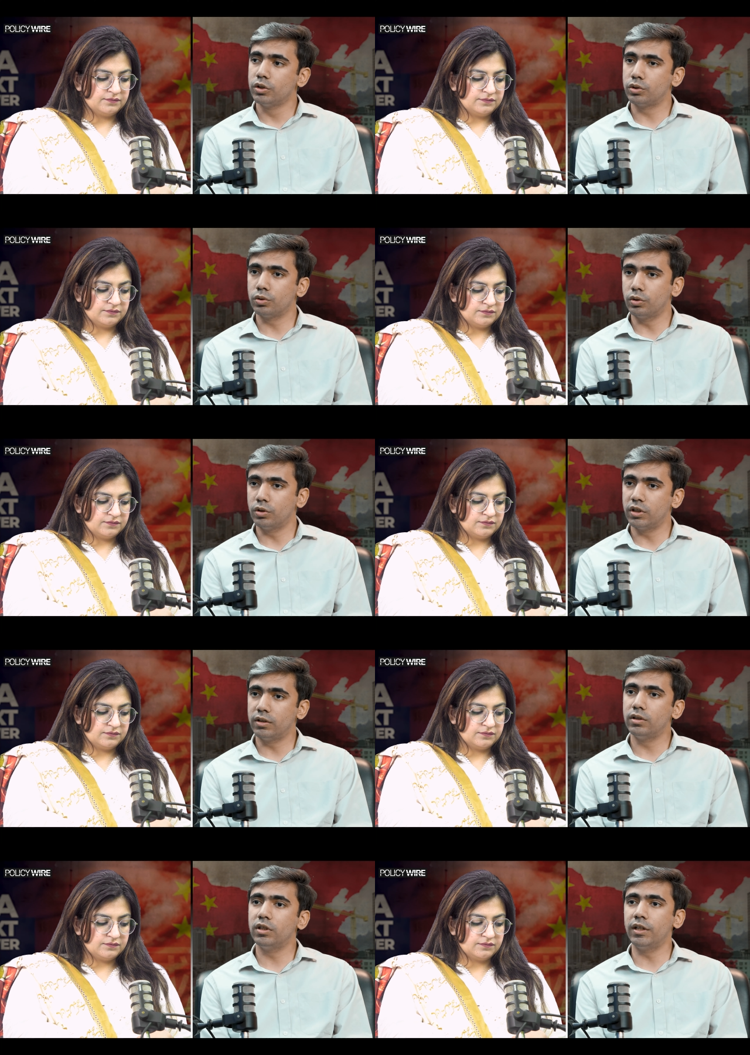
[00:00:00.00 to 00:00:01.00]
Speaker 1: so
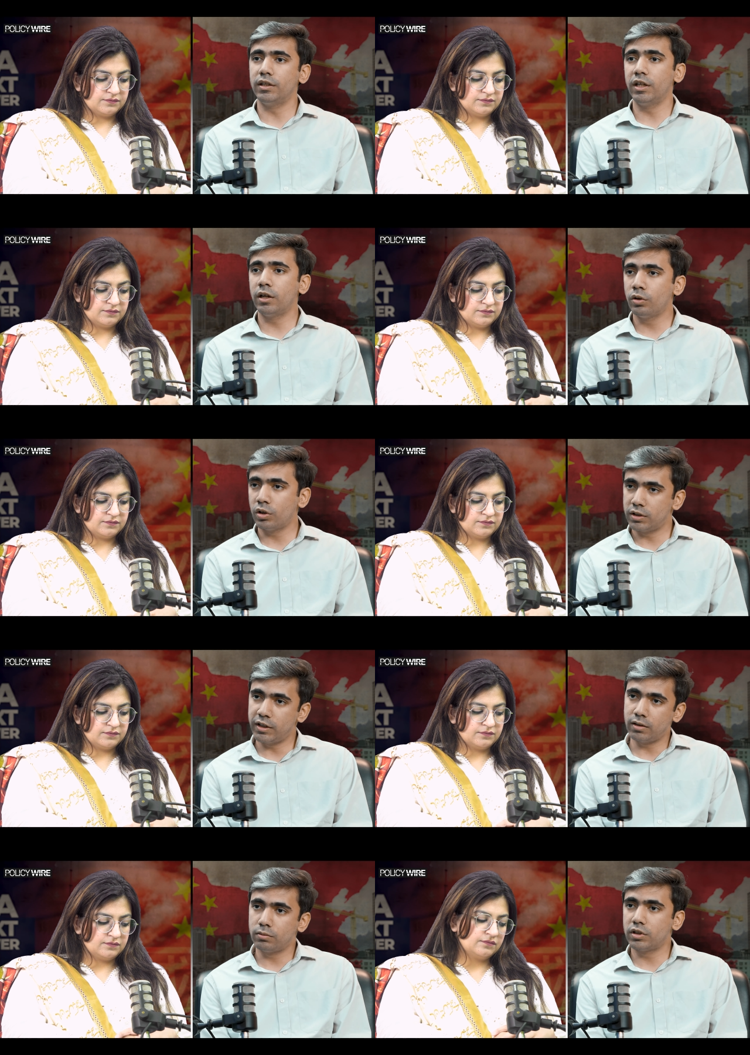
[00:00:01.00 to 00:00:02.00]
eh, they are not
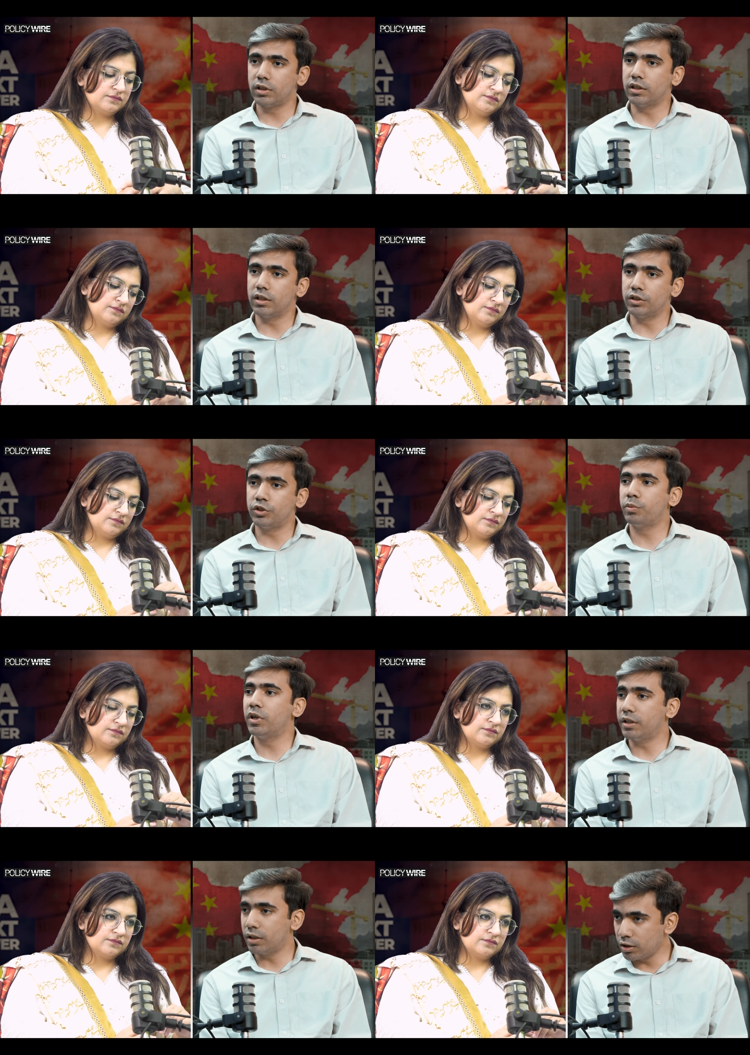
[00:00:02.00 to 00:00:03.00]
that uh, cheap
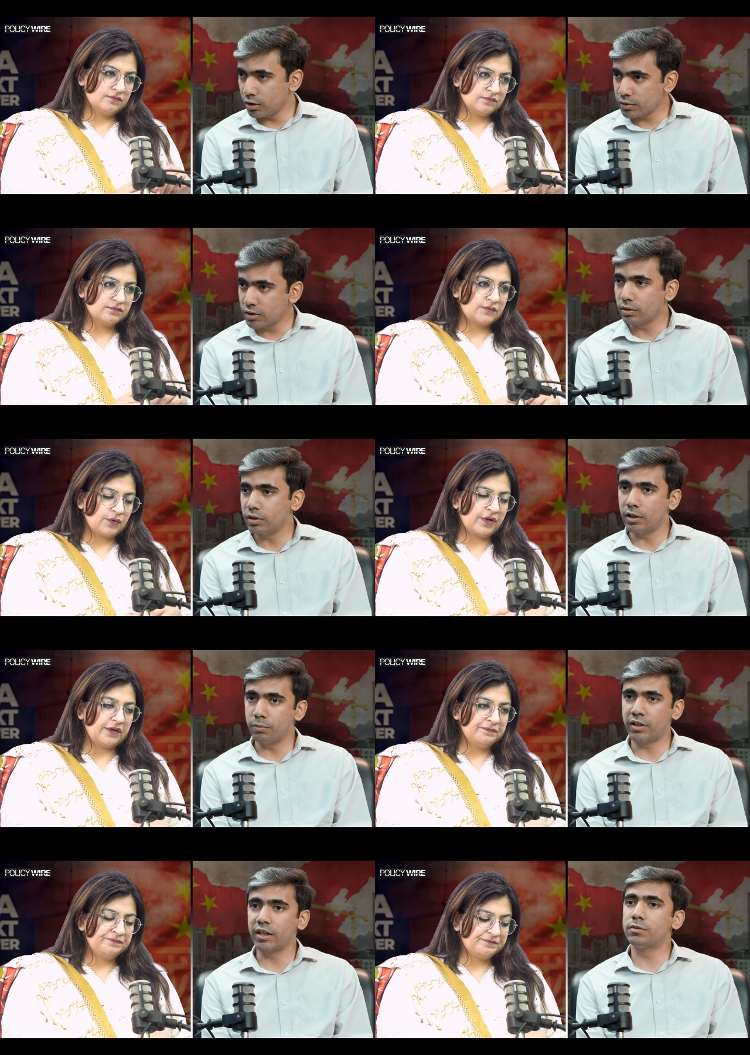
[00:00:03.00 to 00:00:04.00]
alternatives. They're a
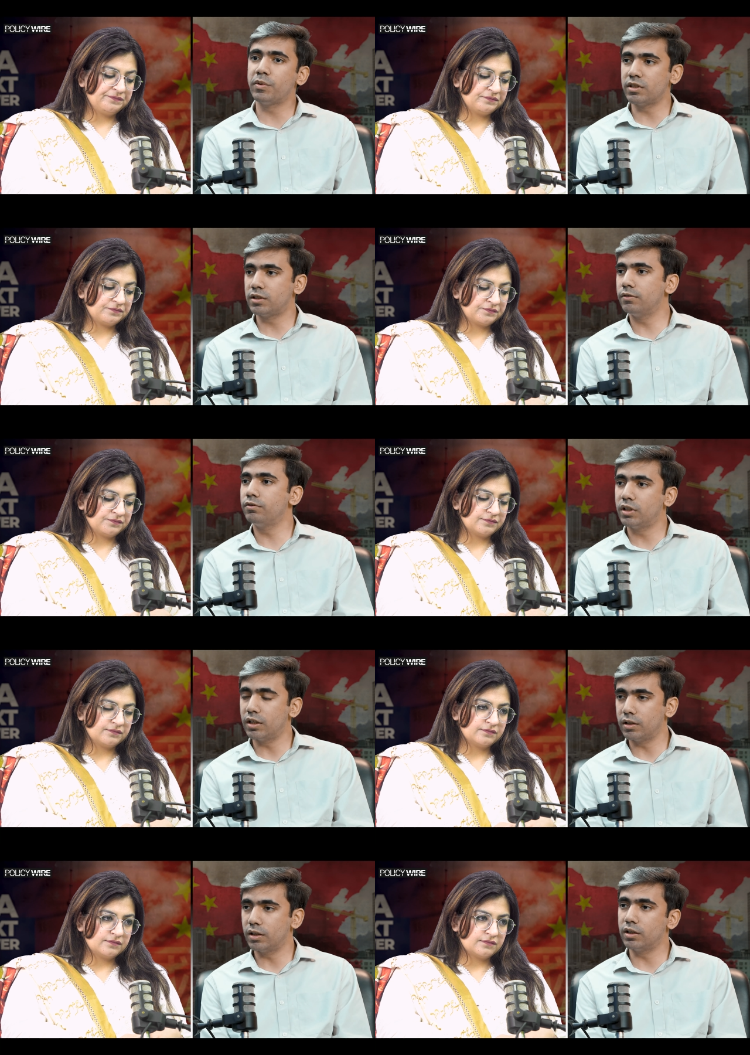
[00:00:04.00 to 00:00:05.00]
bit expensive
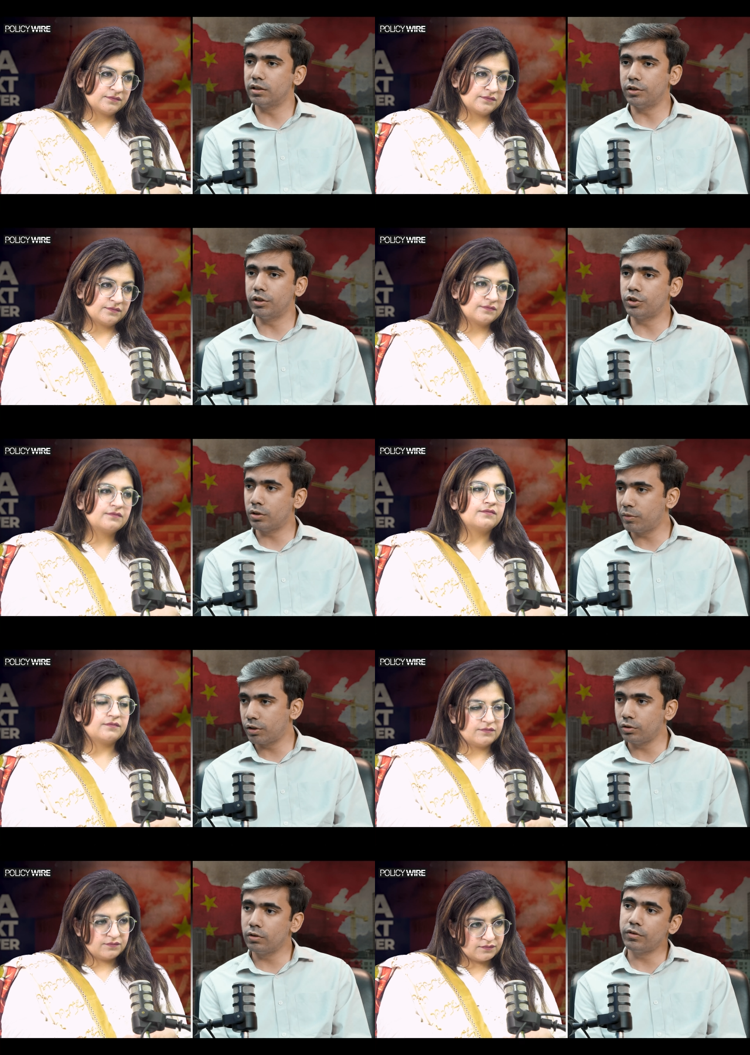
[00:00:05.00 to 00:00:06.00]
than the traditional
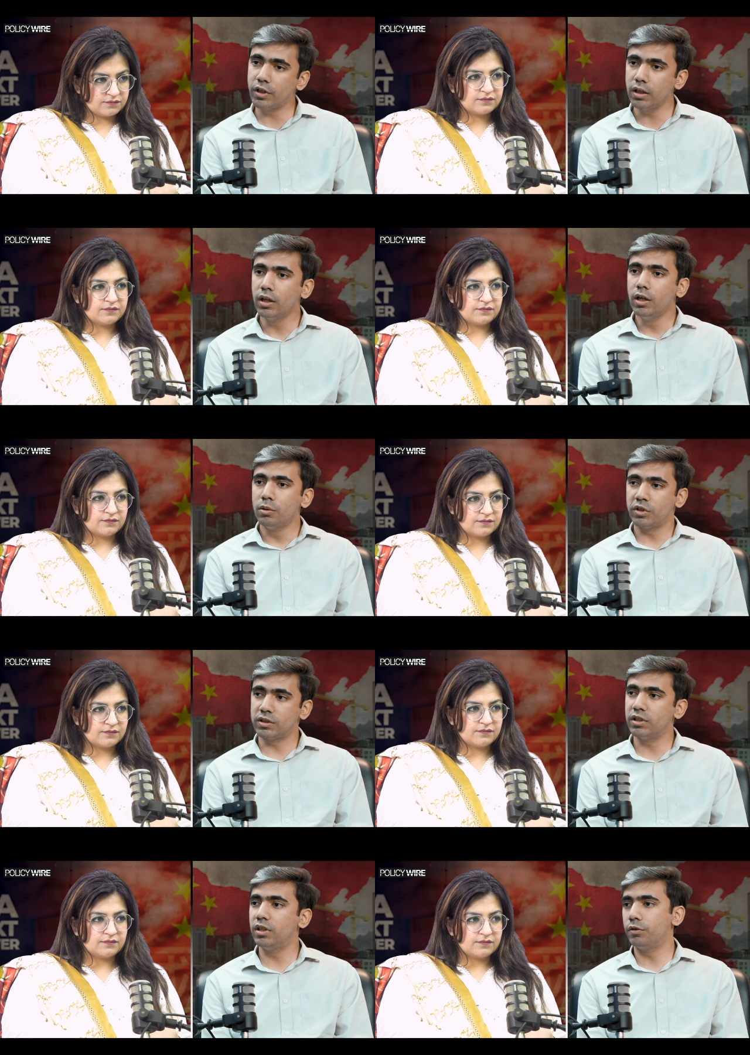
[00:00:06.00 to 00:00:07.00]
method of trade, but
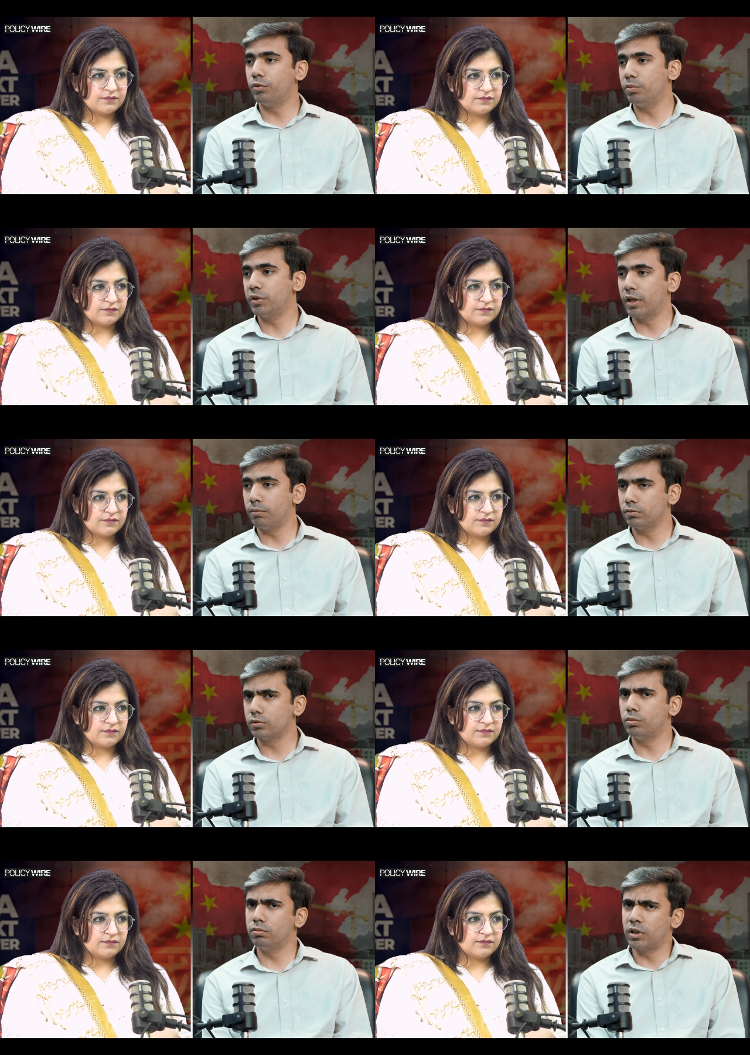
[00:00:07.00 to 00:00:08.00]
still it will become
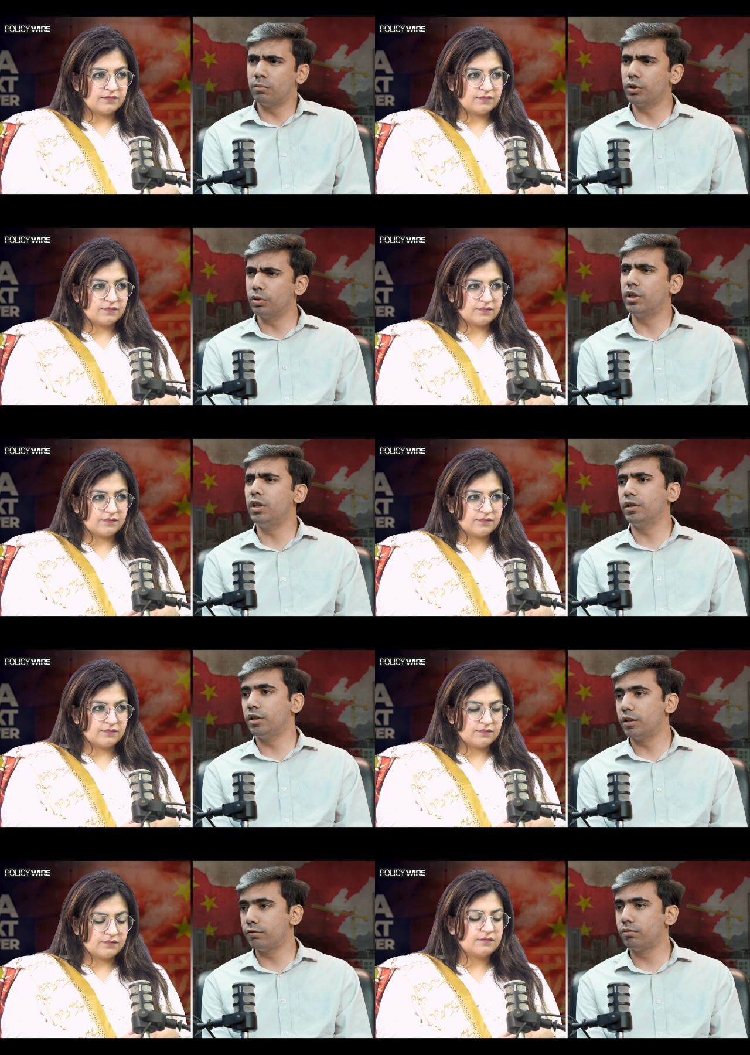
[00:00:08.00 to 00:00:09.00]
become a good
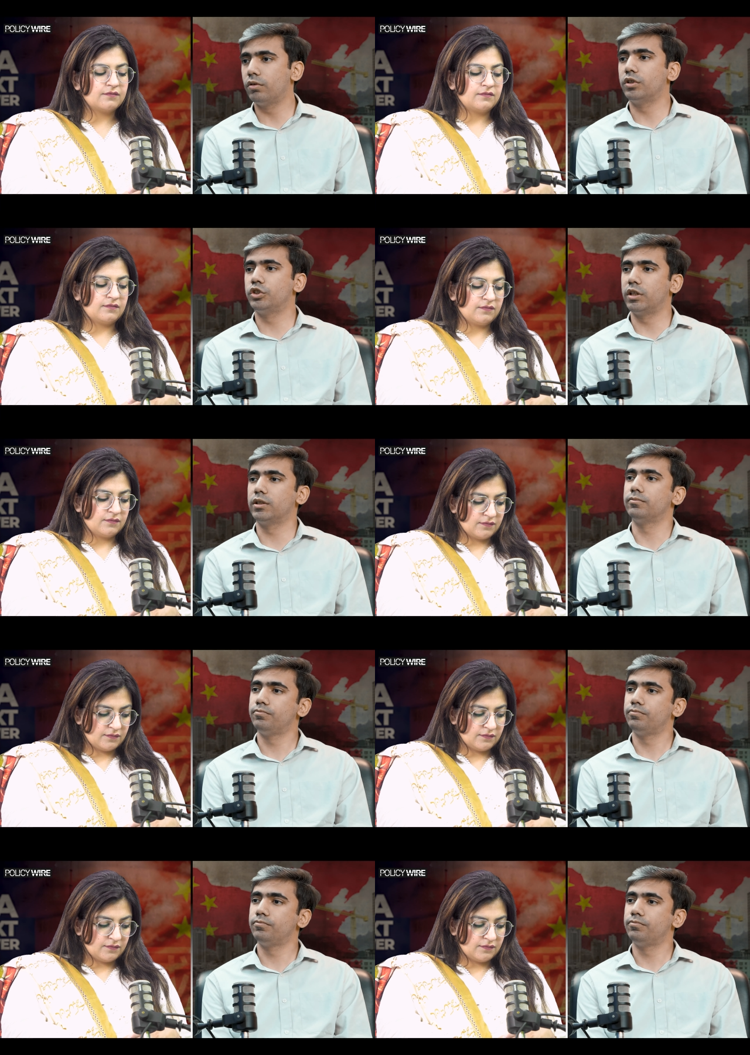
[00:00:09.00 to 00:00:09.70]
alternative for China.